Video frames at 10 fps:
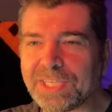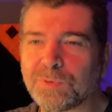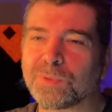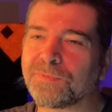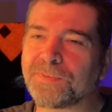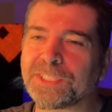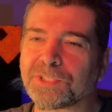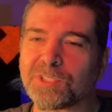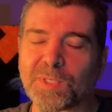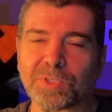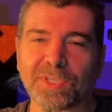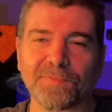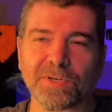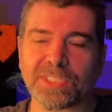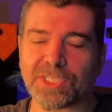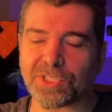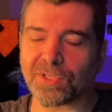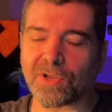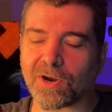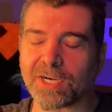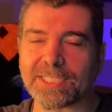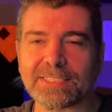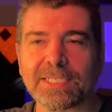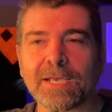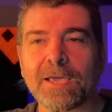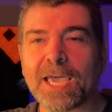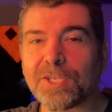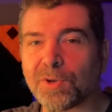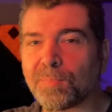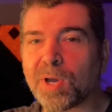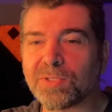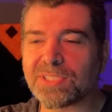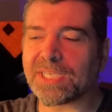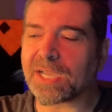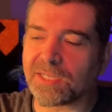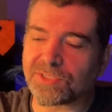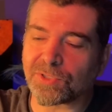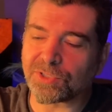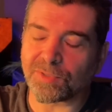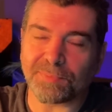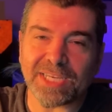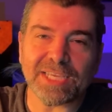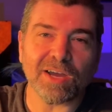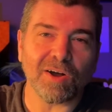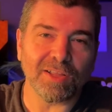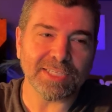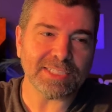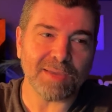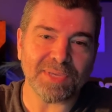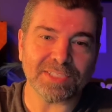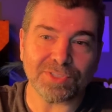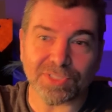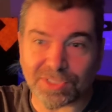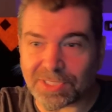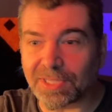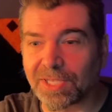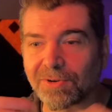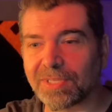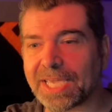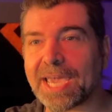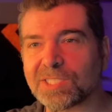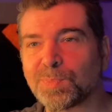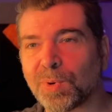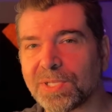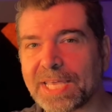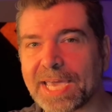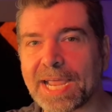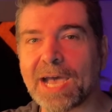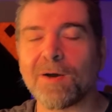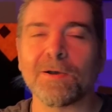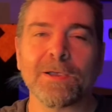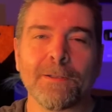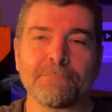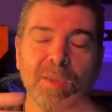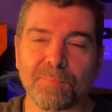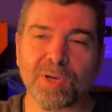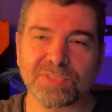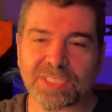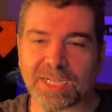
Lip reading: cool feature, especially if you're a digital artist and you're posting on social media all the time, because you can just literally export that out and post it